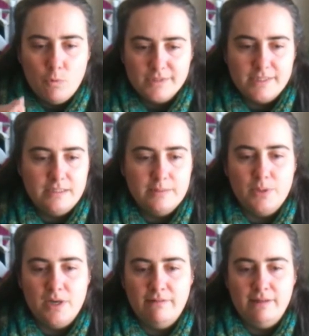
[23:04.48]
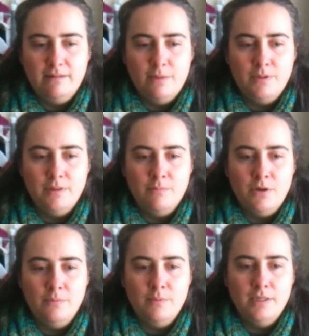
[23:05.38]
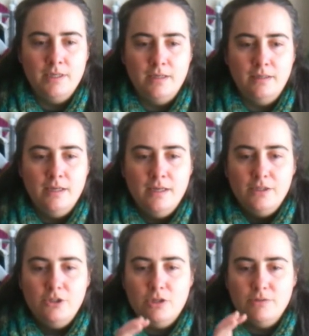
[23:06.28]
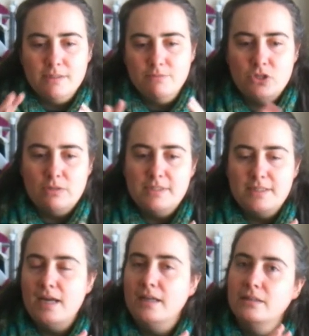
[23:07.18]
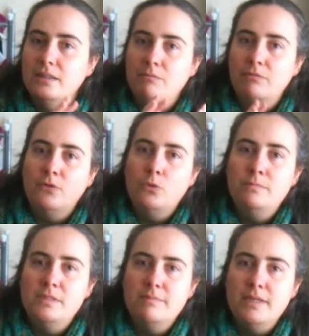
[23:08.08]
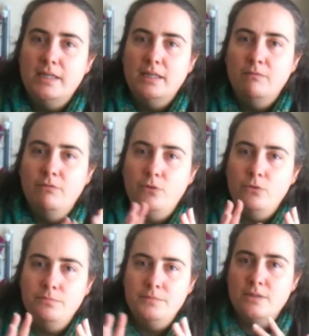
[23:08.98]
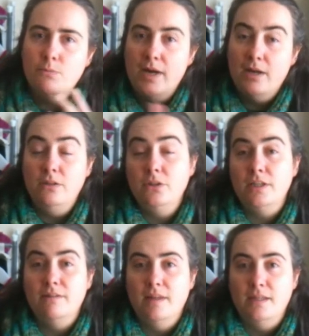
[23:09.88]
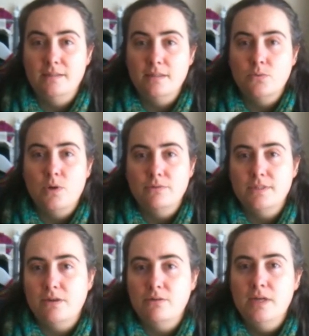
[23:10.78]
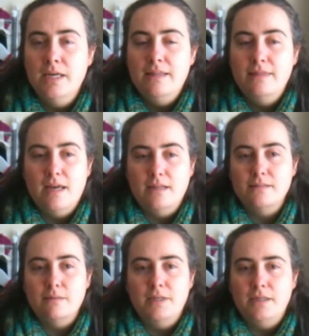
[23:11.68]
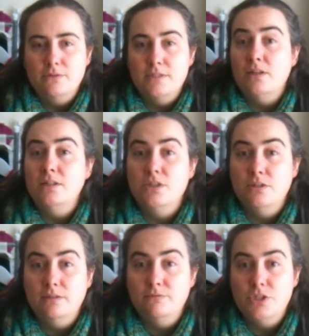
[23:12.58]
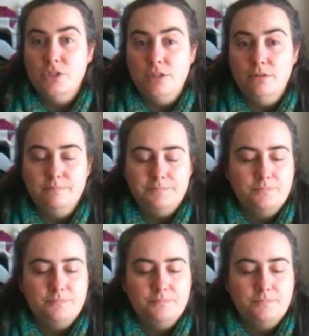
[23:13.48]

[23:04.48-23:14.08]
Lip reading: what's inspiring them at the moment, and you know, sometimes that informs me and informs the way I look at things as well. So that's something else that I do love to do.